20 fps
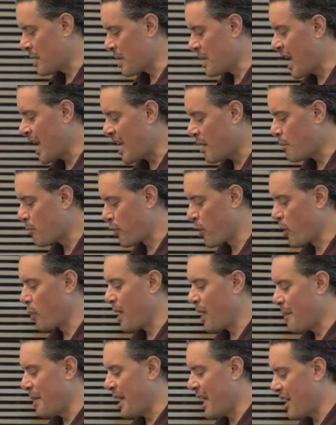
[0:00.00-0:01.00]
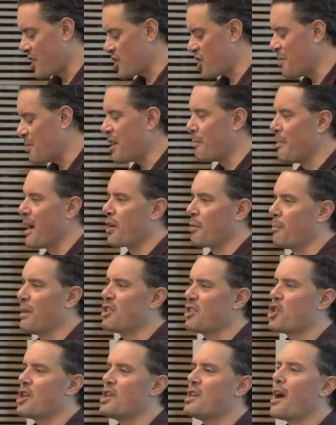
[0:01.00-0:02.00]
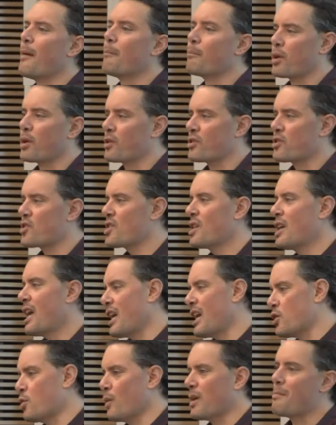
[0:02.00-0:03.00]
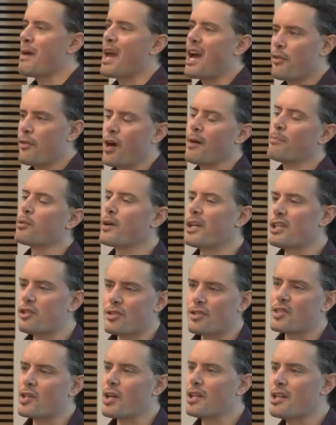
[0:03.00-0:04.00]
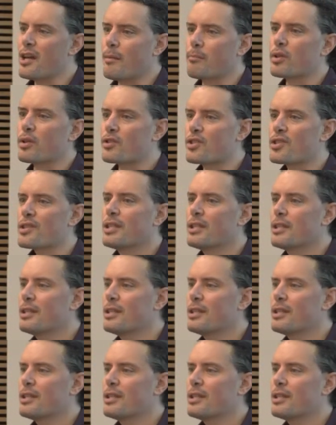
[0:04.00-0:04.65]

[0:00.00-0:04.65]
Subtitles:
game programming has to be about a bunch of numbers and doing math operations on numbers.